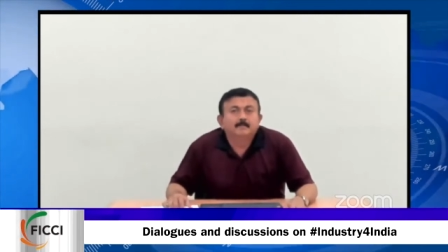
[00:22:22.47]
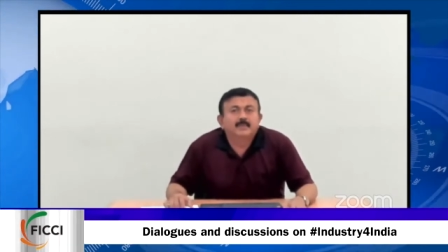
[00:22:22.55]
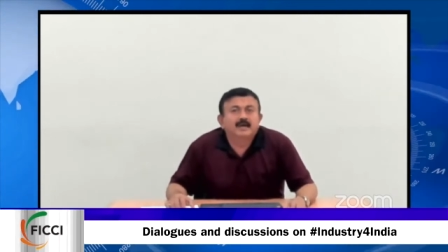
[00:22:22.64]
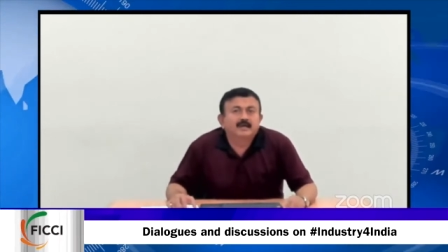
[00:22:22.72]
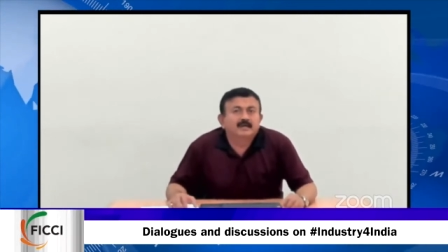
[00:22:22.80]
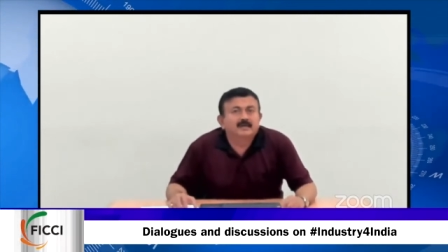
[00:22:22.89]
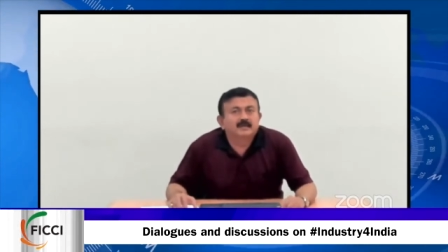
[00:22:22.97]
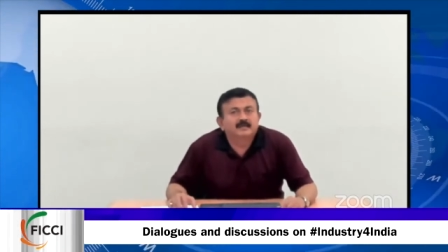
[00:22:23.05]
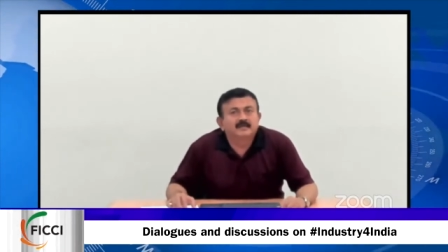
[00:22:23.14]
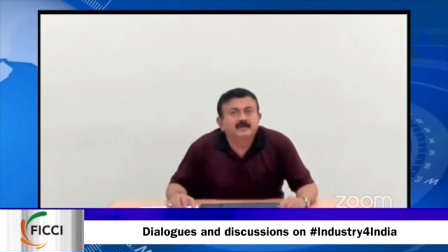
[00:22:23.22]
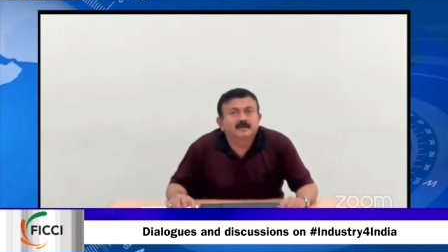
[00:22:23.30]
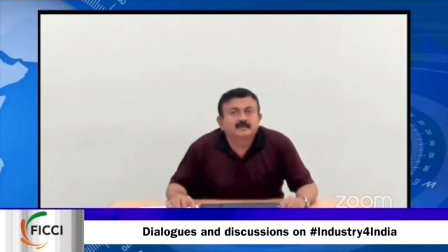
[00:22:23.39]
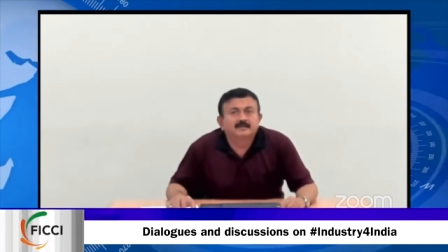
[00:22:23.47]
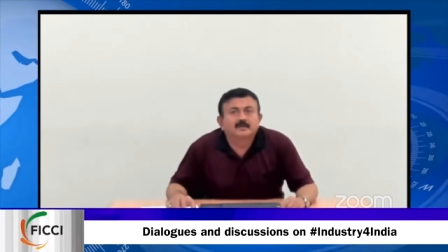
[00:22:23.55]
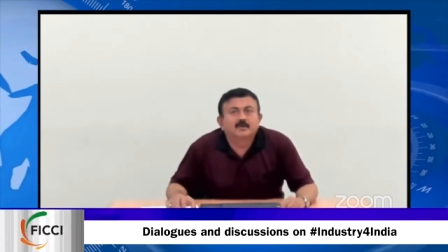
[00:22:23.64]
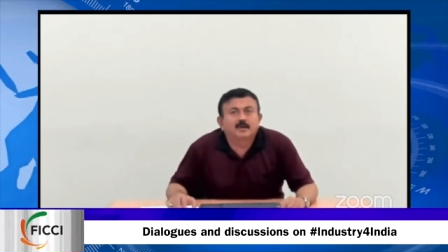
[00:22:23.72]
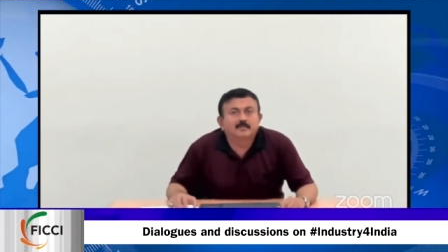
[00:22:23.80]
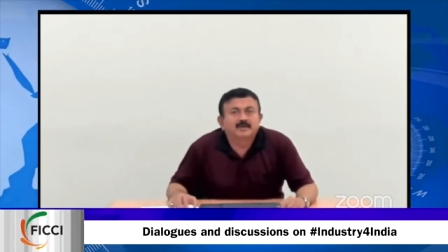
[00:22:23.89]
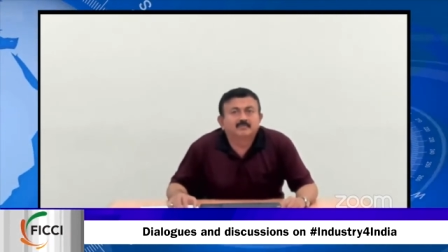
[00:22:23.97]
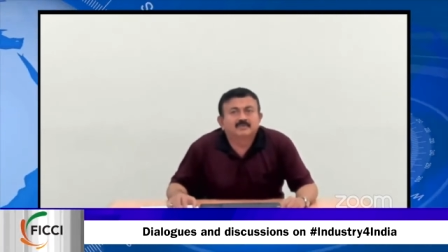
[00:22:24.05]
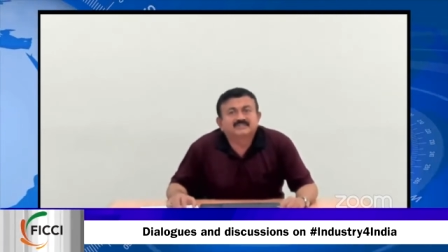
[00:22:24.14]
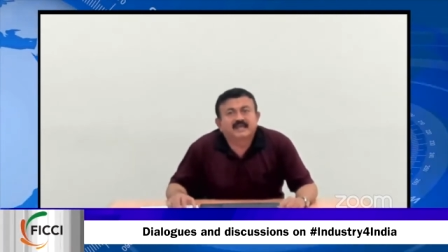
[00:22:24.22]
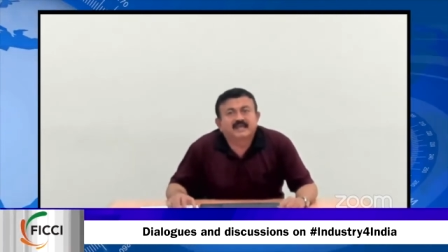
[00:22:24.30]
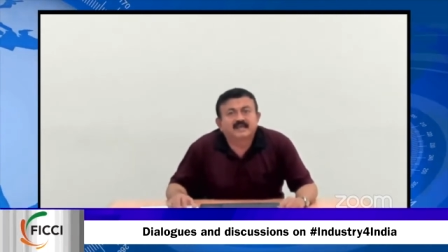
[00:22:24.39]
But uh, here the government
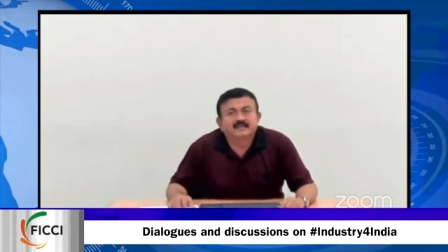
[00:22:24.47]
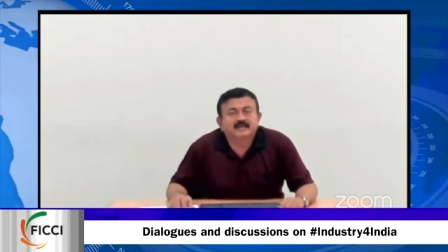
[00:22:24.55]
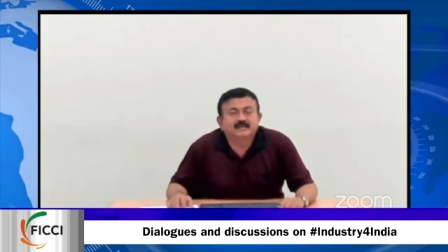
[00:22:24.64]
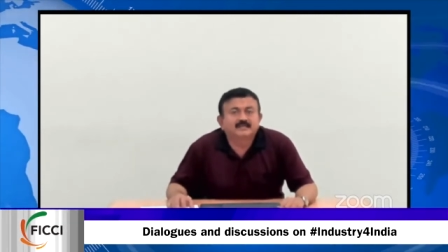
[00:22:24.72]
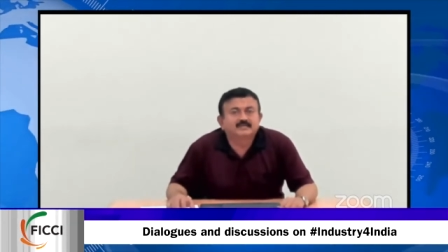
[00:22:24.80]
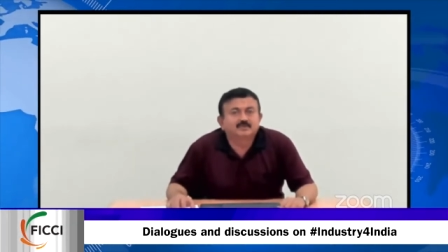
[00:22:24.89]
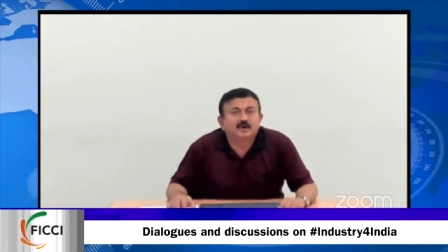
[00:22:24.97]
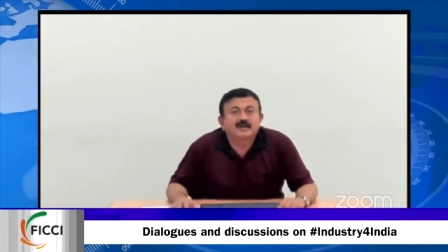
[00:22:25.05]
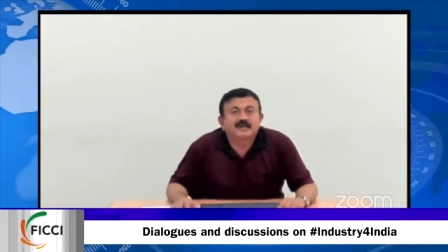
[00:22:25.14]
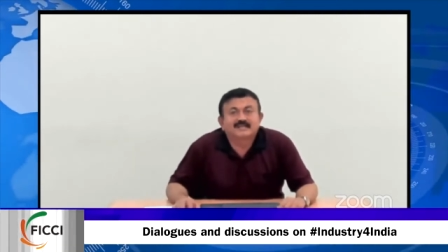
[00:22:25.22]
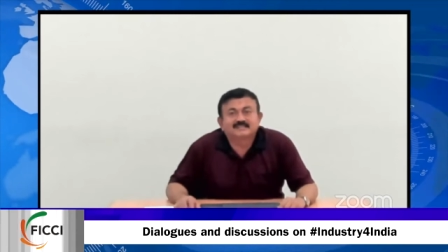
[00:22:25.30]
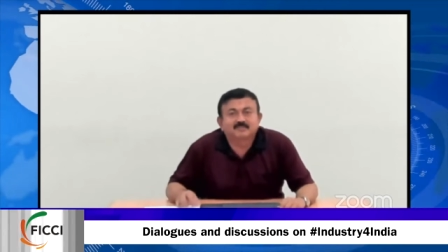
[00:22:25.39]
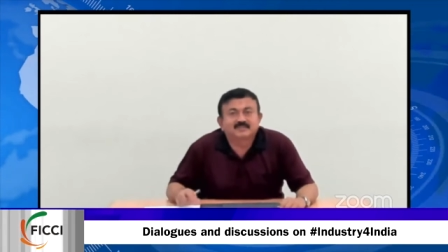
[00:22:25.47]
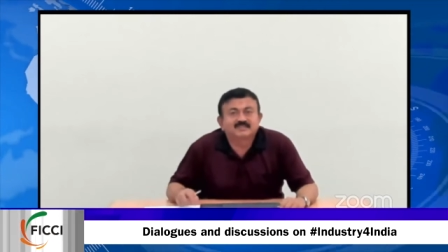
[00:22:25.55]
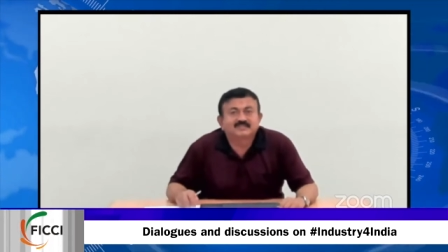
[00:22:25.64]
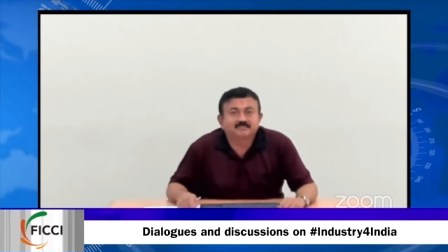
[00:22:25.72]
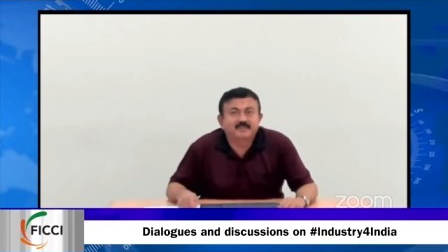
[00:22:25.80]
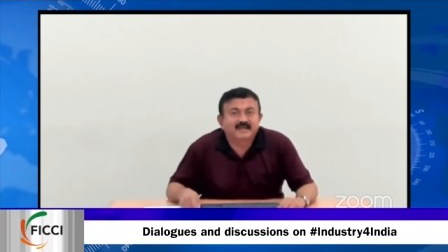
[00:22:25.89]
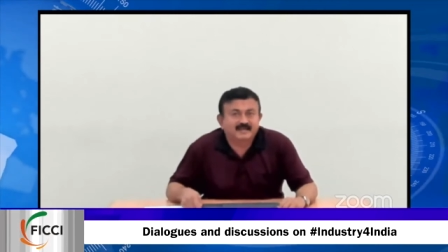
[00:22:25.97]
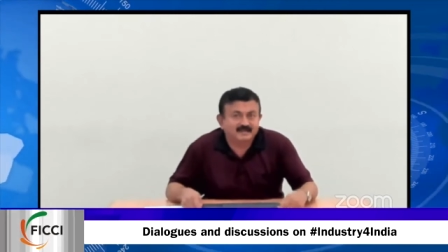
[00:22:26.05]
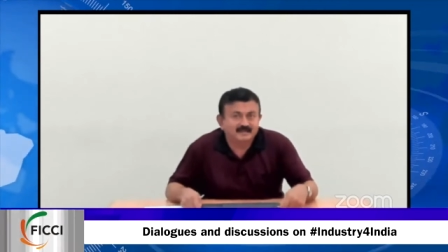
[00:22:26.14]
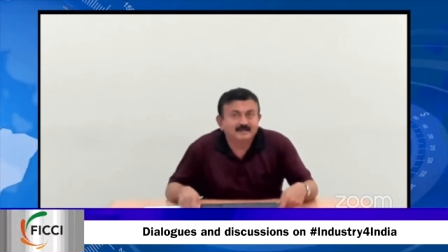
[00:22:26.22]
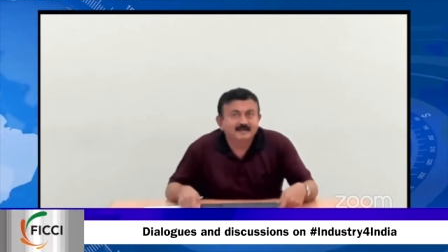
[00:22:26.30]
was saying that it is not as per the spec.